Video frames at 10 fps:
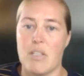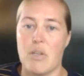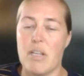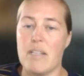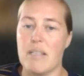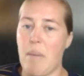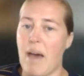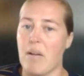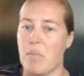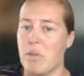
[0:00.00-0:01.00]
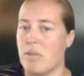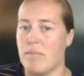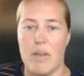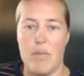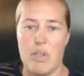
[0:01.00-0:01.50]
So it is compatible.
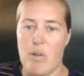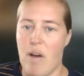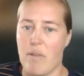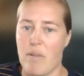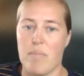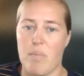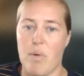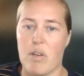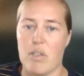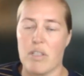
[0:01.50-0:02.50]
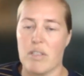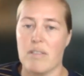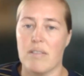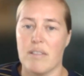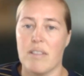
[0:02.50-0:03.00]
And we do often
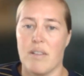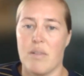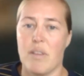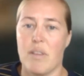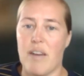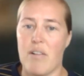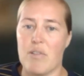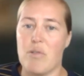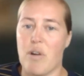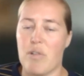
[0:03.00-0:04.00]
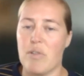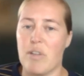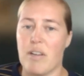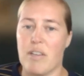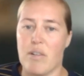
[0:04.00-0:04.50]
projects with landowners who are
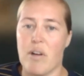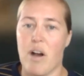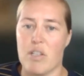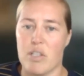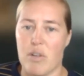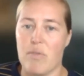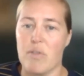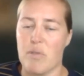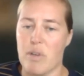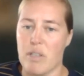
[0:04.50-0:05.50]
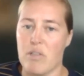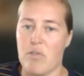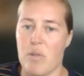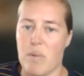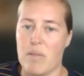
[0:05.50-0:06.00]
doing, you know, cost share fuels reduction
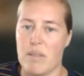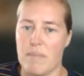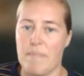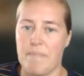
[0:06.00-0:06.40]
treatments.